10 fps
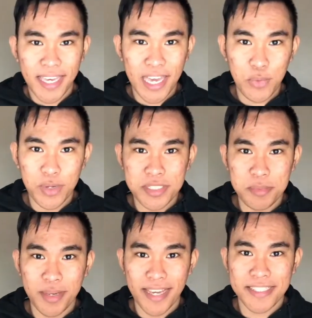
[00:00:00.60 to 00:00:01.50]
Hey, what is
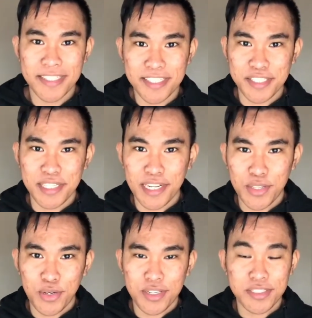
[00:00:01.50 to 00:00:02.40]
up guys, this is
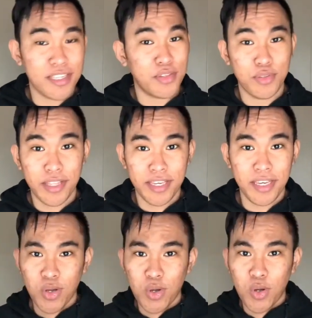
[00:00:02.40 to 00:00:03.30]
Niladores and today
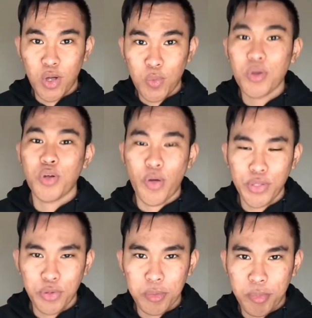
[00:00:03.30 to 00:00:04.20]
we're
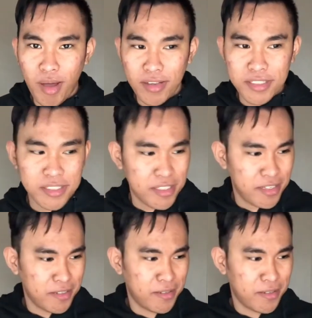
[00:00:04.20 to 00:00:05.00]
going to unbox